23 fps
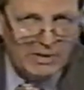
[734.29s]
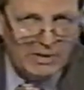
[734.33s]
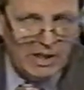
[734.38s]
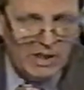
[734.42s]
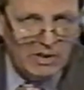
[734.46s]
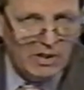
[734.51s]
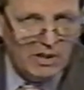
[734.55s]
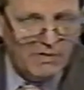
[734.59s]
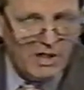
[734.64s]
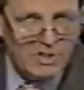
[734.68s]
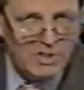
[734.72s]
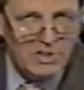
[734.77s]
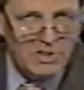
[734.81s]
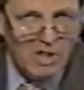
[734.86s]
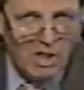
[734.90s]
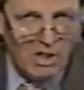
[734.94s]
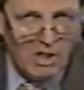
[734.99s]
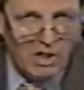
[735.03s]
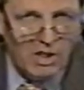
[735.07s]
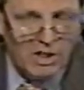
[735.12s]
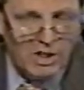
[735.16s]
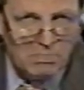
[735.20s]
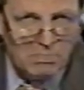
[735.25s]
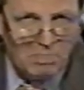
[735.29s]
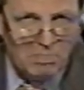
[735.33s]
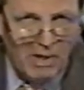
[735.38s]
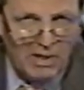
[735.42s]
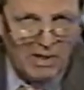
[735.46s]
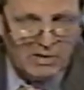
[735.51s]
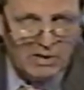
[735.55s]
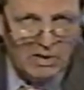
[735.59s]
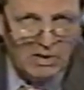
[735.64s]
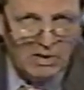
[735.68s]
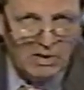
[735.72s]
Now, that's not
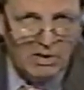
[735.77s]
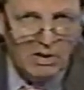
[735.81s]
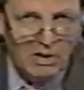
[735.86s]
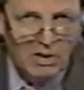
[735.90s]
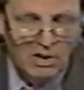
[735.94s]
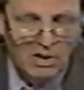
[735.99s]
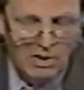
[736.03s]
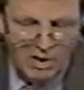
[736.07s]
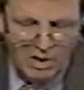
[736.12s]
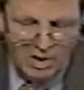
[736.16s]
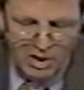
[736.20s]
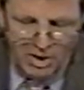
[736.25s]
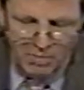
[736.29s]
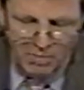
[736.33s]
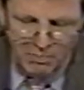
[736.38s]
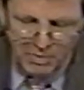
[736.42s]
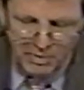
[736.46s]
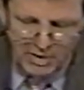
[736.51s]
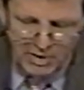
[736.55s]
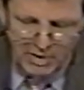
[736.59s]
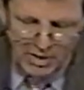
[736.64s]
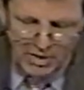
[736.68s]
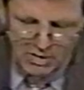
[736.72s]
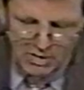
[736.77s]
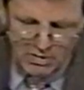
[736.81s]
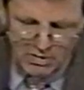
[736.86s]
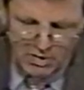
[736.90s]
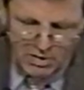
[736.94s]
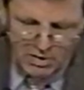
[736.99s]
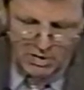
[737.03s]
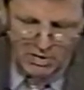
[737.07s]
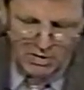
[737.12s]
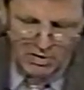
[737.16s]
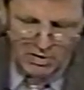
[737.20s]
unexpected, but that
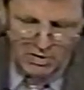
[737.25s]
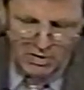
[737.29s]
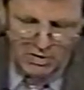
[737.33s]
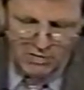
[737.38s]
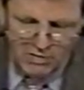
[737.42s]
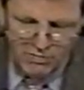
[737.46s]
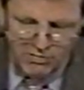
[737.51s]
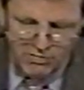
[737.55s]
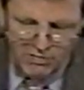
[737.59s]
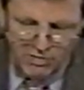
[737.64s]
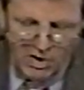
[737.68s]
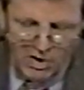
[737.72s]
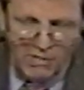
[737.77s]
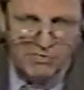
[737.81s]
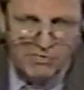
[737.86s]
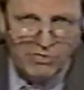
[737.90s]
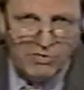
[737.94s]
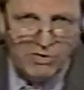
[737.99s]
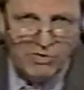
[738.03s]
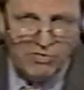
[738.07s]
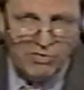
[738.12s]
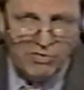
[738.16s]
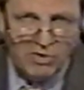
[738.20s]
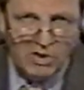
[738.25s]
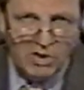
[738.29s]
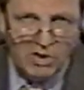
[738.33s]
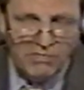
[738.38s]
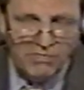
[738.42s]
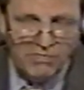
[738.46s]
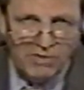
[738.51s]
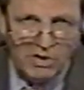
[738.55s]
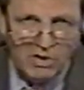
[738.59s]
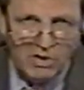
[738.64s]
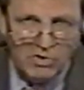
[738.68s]
is obviously
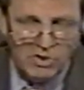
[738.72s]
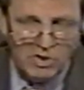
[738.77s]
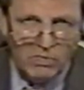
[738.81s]
significant.